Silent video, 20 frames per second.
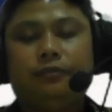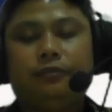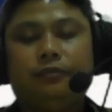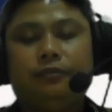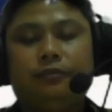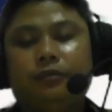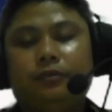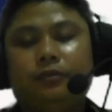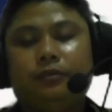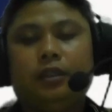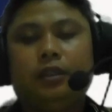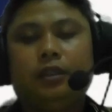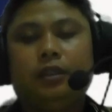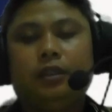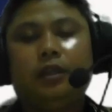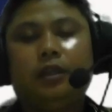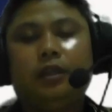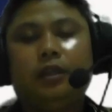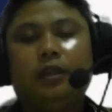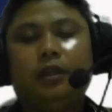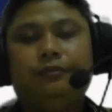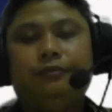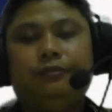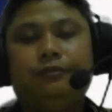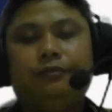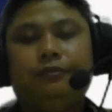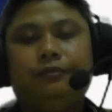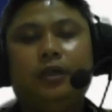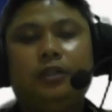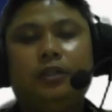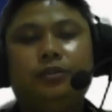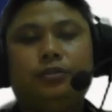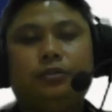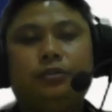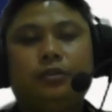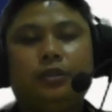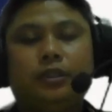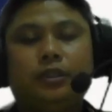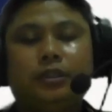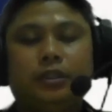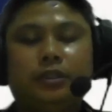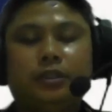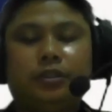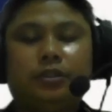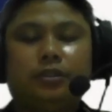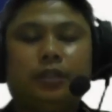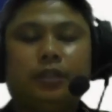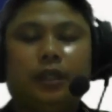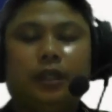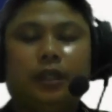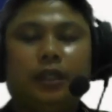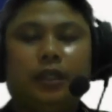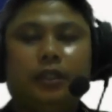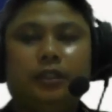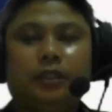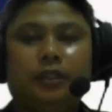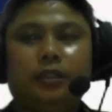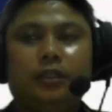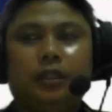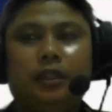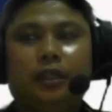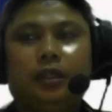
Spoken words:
our have one research and